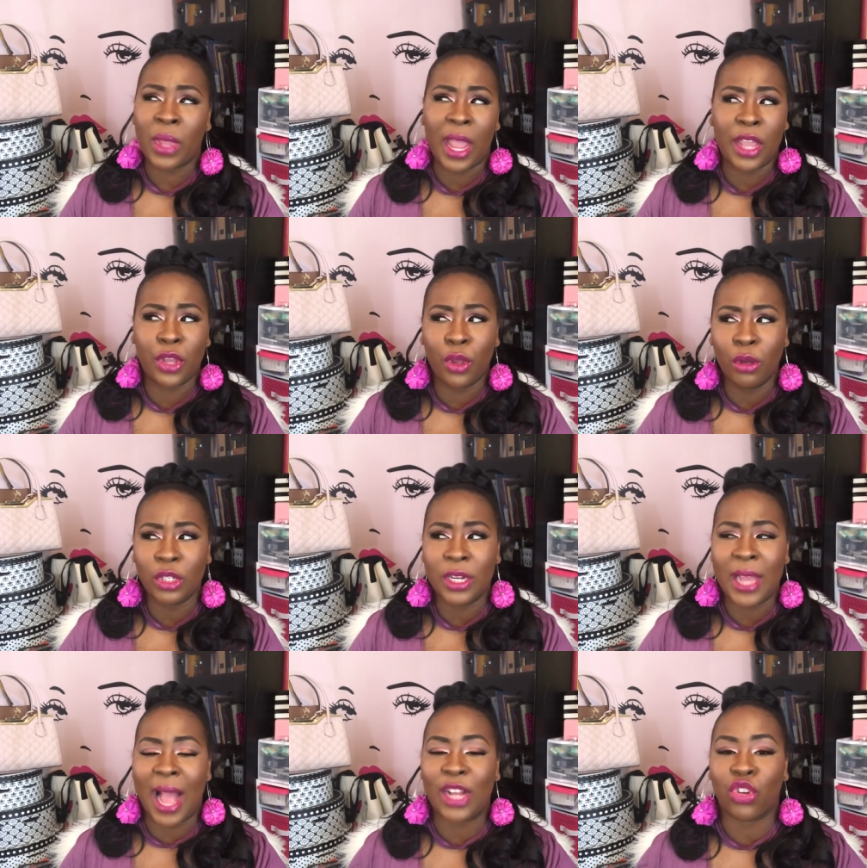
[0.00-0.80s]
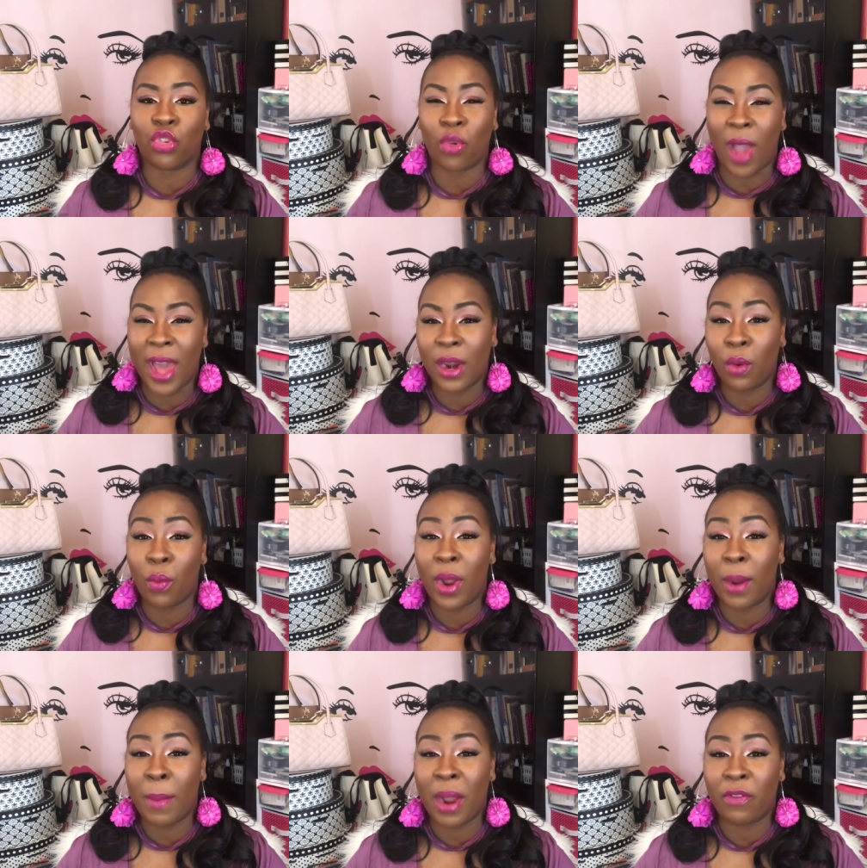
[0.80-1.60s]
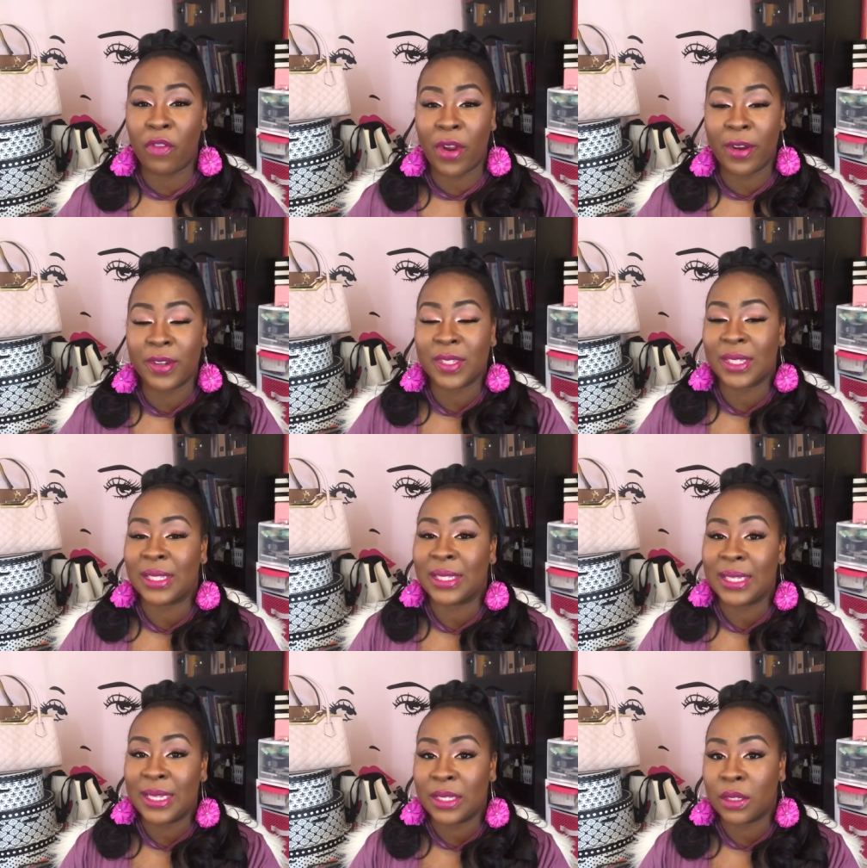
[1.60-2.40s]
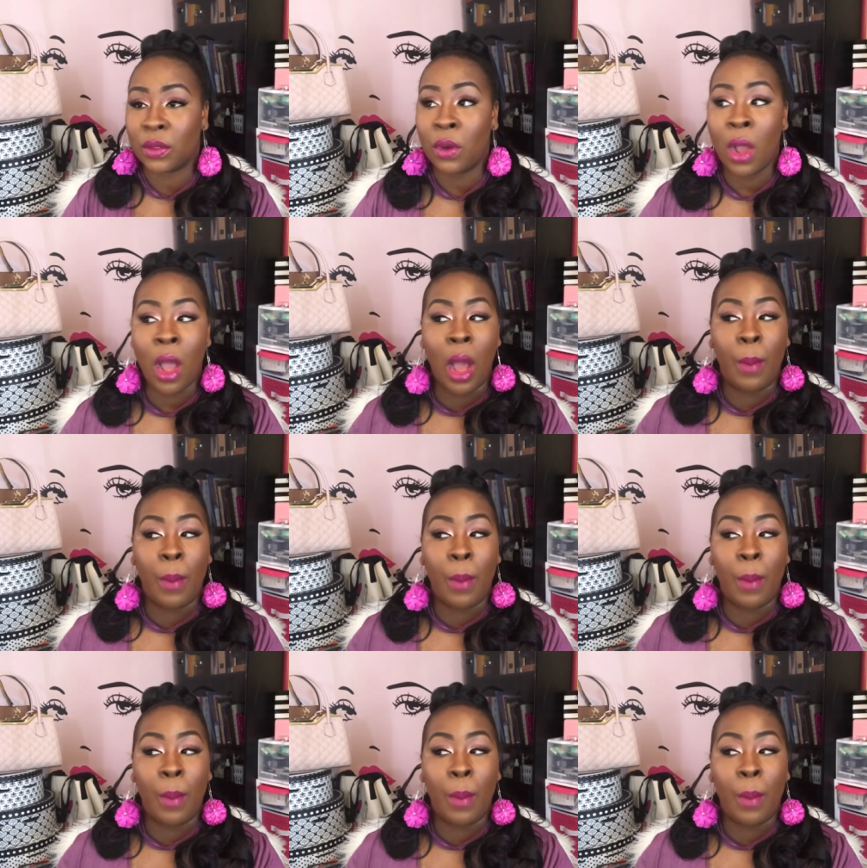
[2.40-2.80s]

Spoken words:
And usually I try to wear my fragrances seasonal,